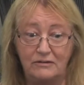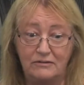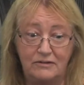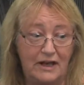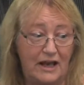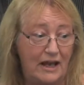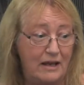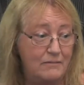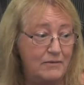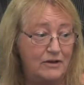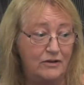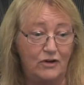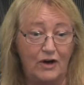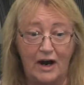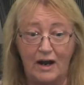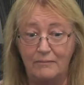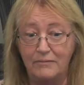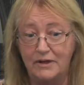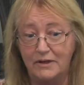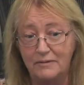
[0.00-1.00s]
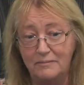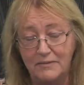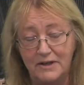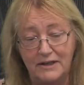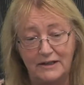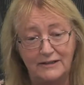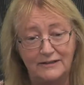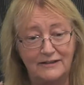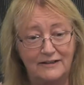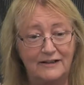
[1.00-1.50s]
came and grabbed them.
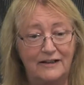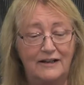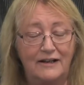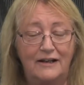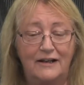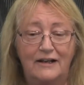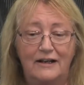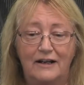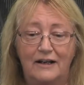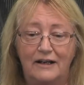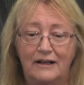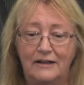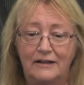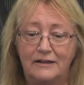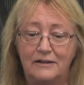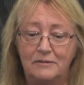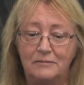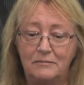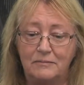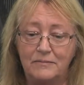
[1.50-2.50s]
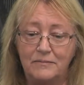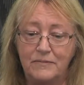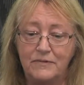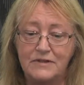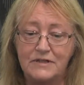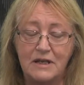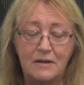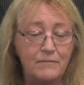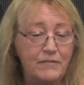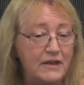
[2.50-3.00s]
And
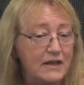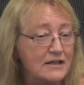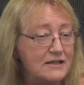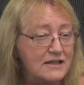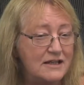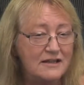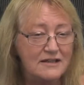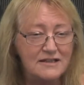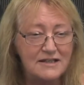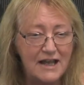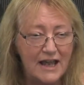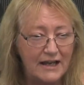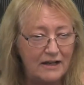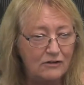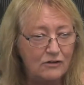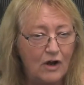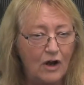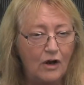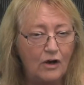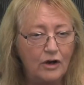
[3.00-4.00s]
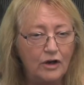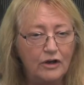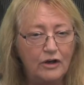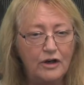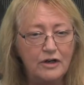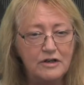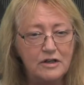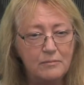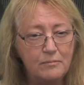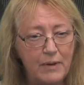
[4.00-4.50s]
some things can take longer.
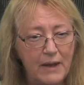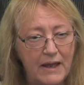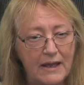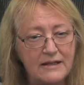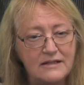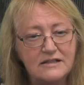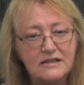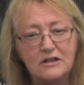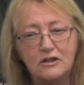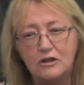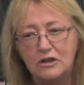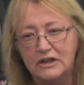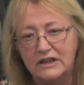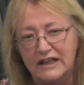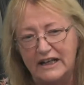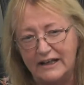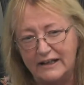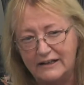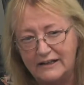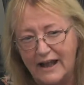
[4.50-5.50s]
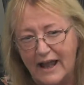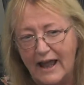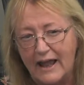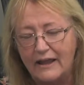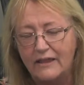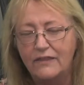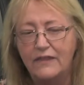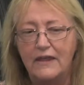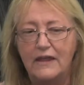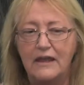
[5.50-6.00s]
It depends. Little knick-knack
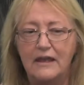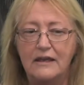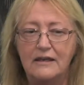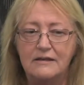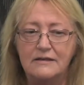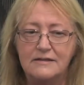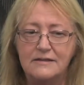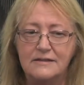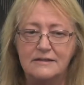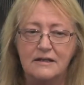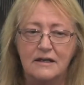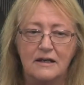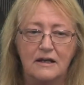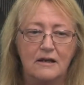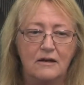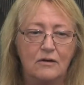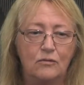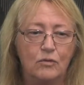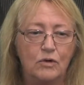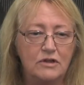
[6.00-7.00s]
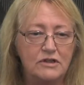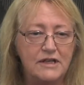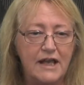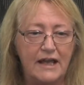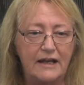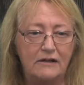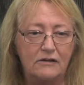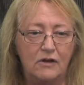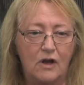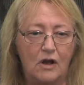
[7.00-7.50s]
things will
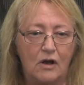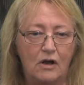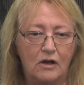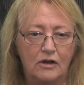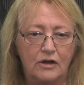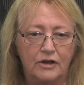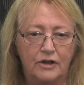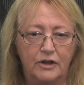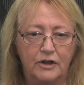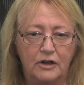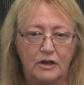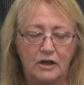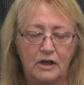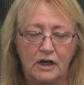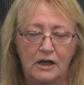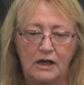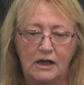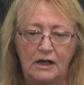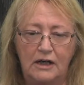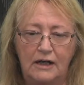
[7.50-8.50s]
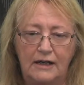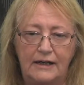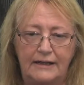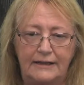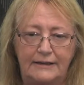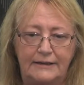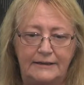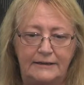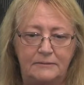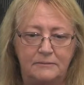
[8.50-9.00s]
take longer.
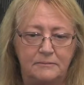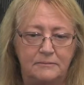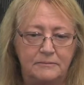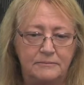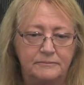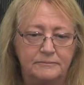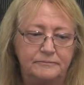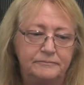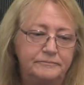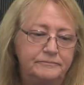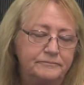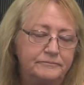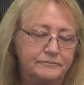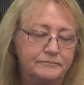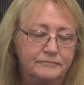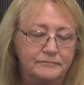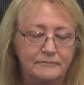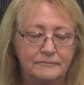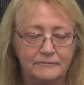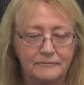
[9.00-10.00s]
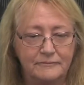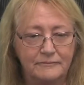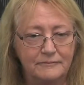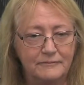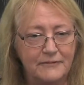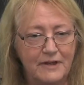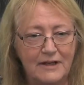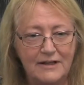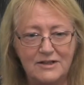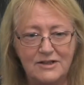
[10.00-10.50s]
It
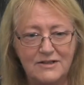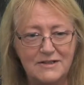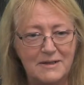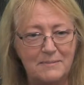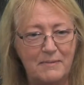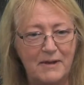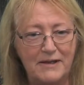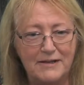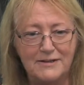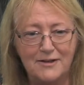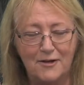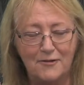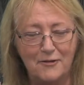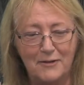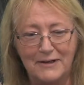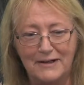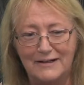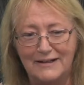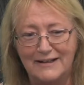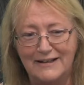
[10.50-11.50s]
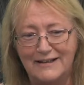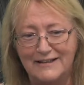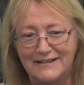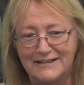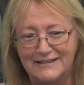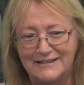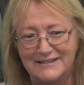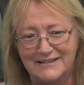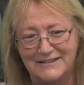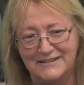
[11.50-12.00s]
just depends on what it
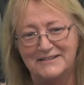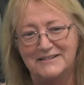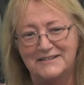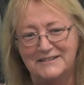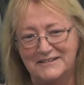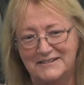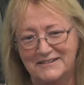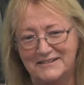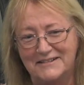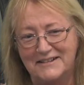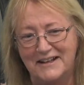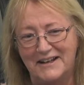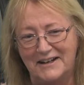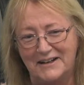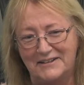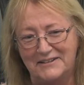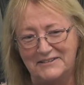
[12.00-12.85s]
is. Yeah.